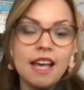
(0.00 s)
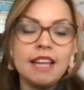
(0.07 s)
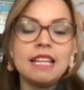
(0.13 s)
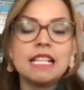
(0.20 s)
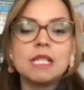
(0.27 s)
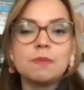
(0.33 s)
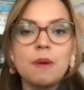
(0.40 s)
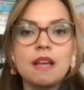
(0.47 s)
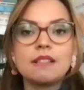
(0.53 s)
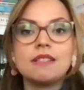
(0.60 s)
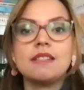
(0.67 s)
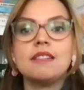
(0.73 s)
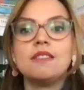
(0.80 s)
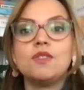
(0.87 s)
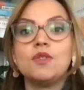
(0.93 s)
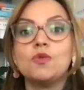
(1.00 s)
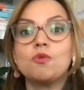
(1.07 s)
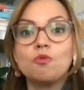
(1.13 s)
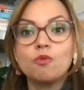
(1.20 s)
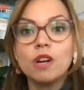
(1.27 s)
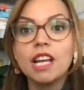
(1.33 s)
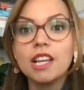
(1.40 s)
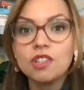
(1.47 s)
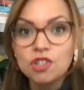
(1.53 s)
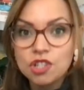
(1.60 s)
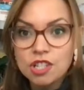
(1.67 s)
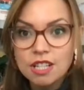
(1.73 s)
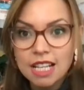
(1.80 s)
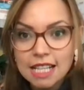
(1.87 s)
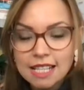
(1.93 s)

and expecting to reach